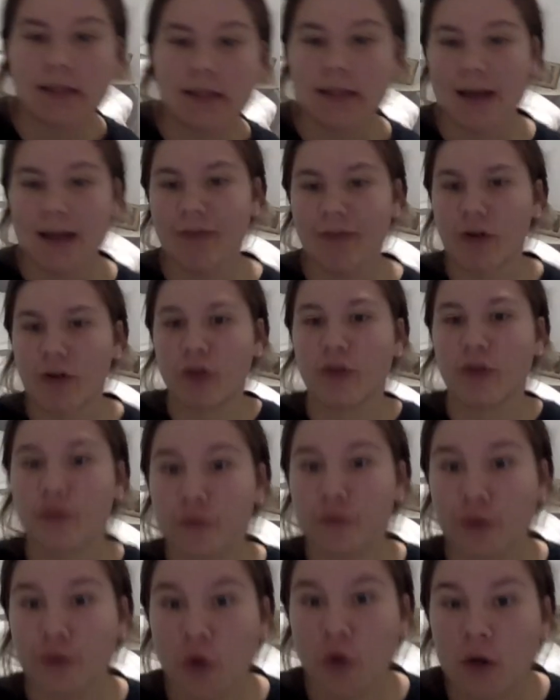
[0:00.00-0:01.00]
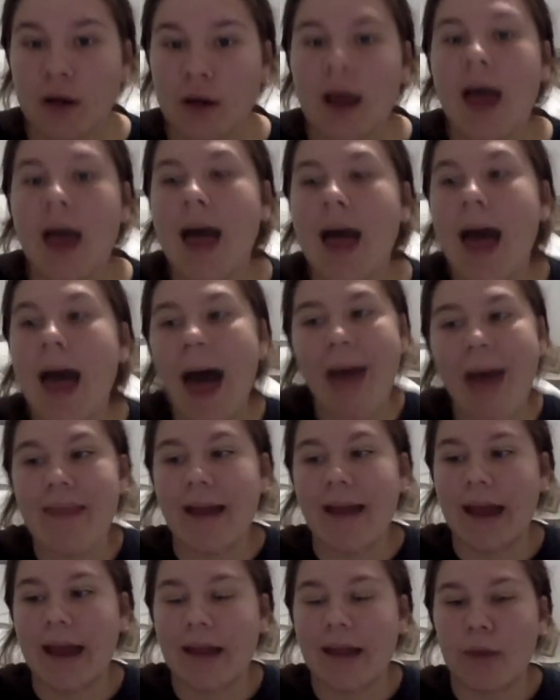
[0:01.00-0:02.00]
and stuff are on the floor and they
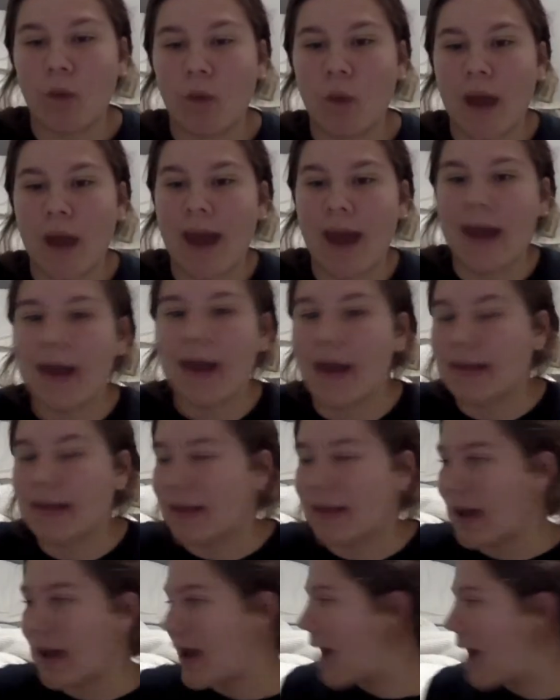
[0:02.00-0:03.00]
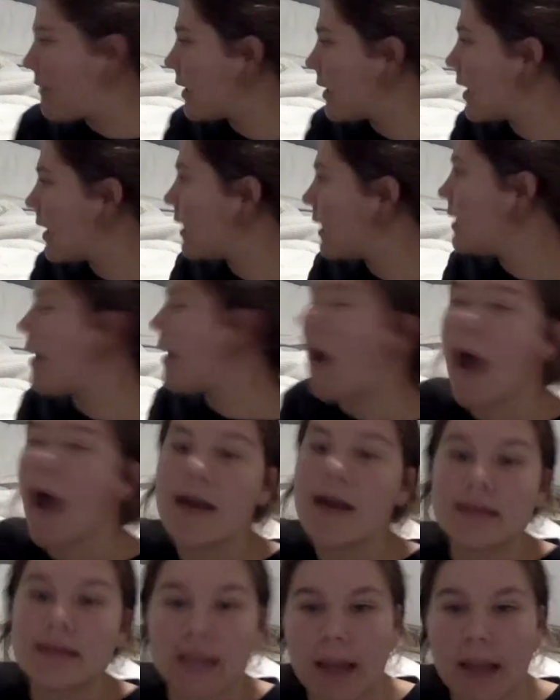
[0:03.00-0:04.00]
get in the way, and like having a
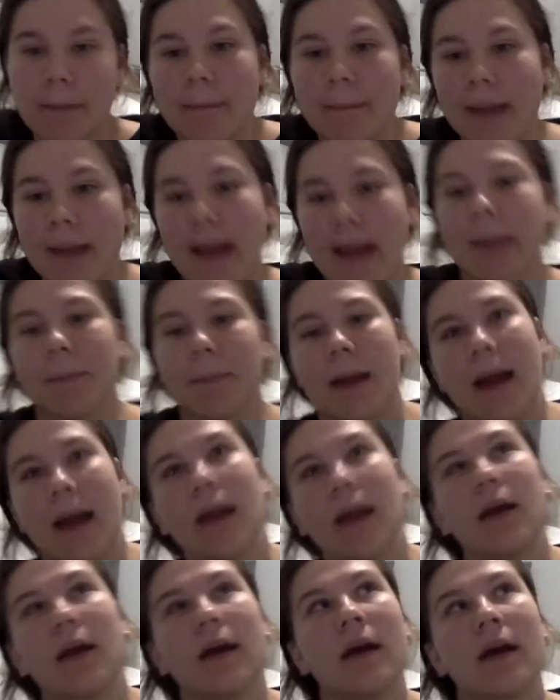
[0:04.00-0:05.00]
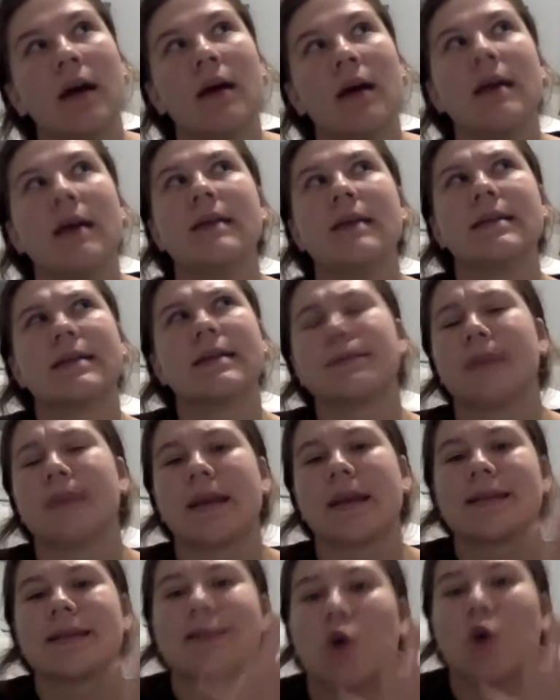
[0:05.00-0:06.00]
nice like made bed just
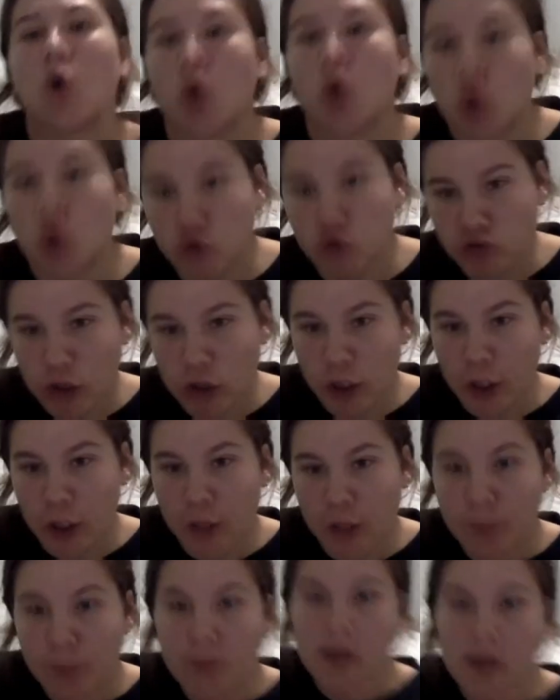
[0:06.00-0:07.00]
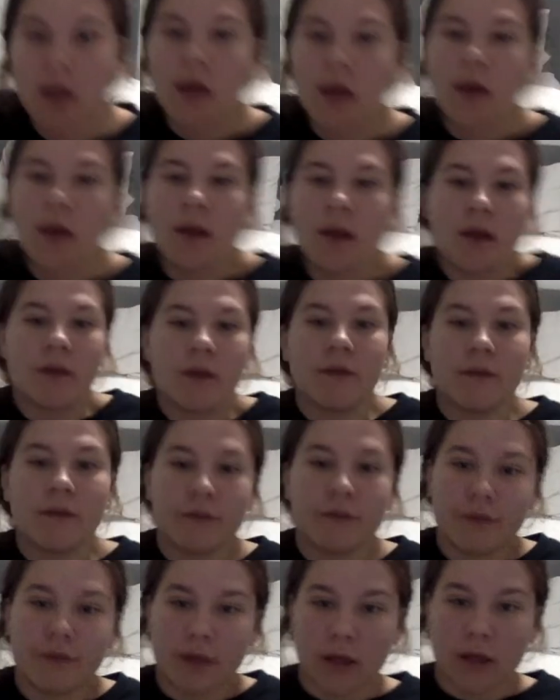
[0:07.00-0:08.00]
makes the whole room
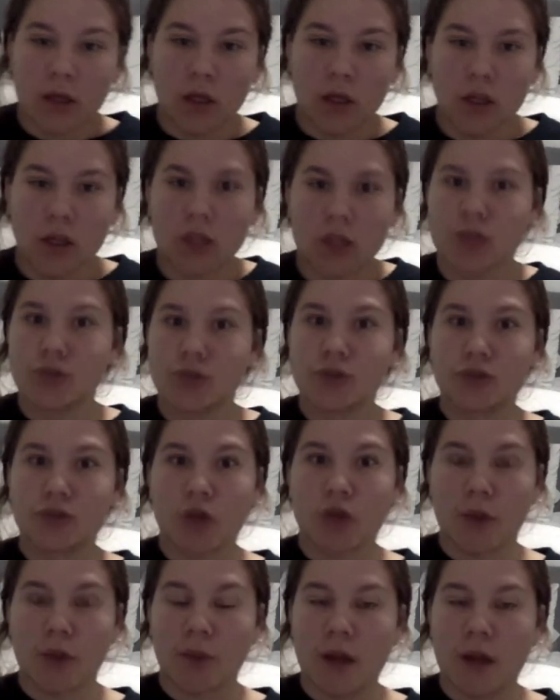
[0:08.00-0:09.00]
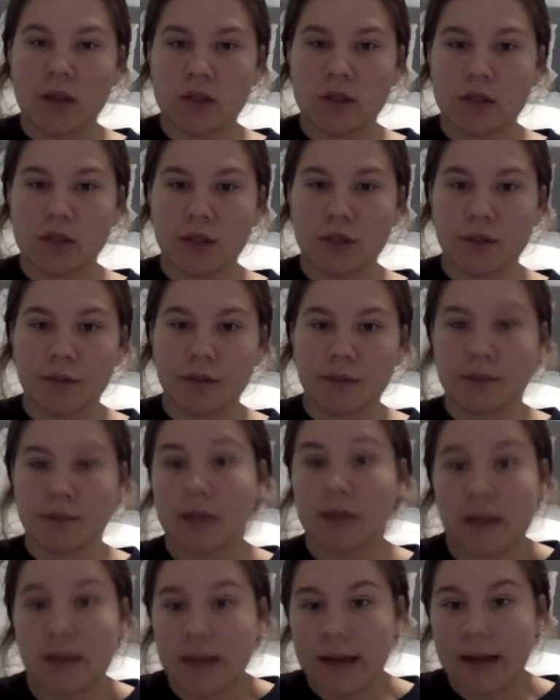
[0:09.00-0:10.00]
feel so much
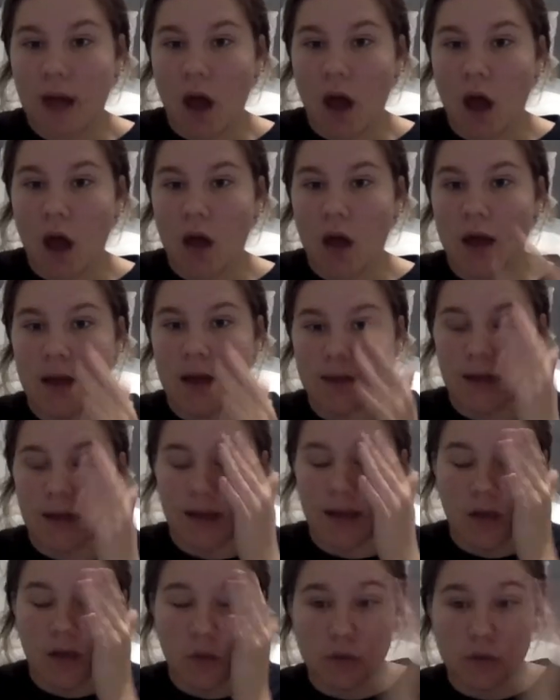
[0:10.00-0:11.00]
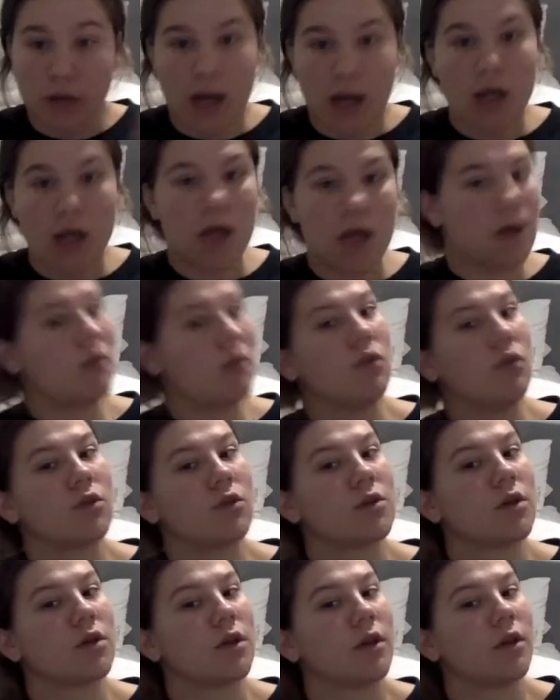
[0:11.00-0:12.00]
cleaner and like already.
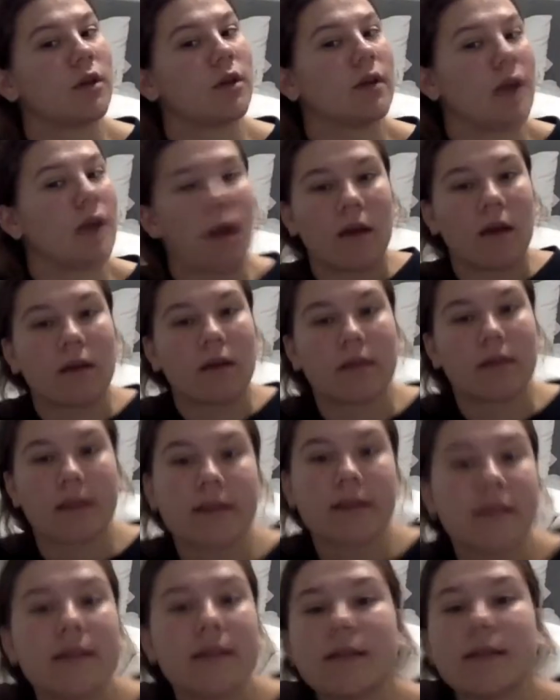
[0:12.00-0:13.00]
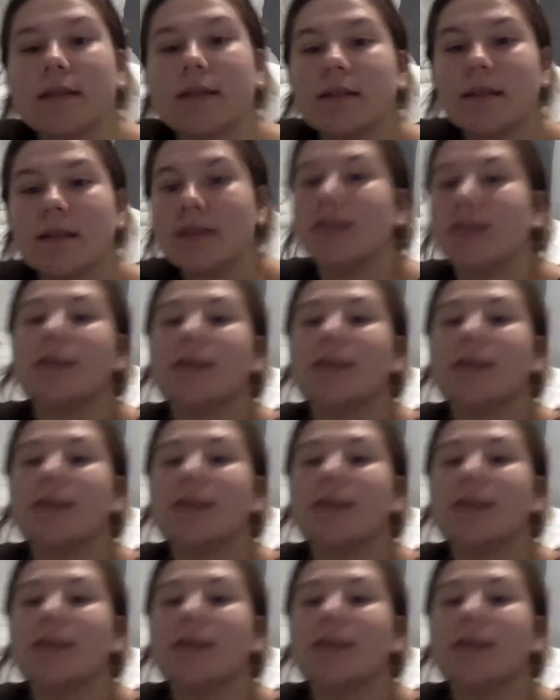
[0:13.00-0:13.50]
Also, yeah, let's just...